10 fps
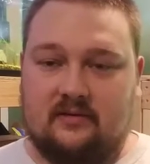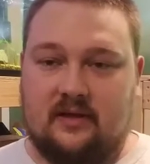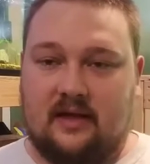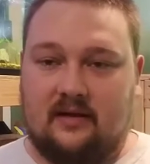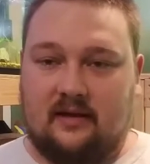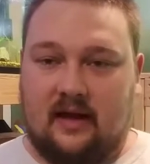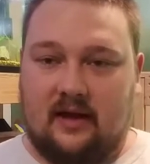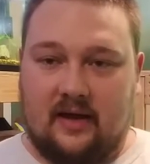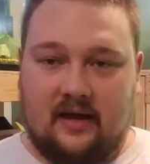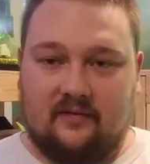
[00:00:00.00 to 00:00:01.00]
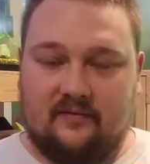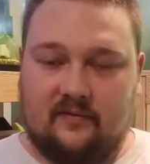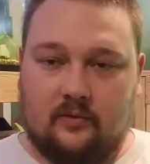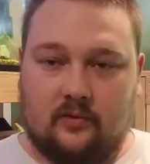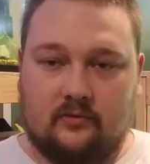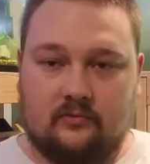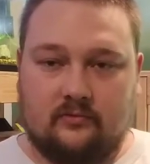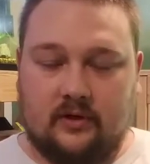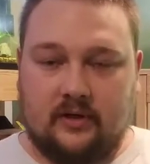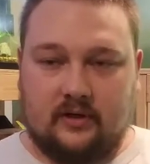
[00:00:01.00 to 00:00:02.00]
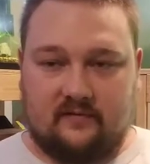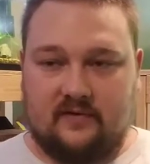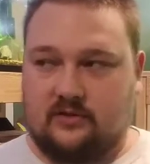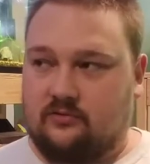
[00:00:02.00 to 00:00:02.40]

that I have for running a fish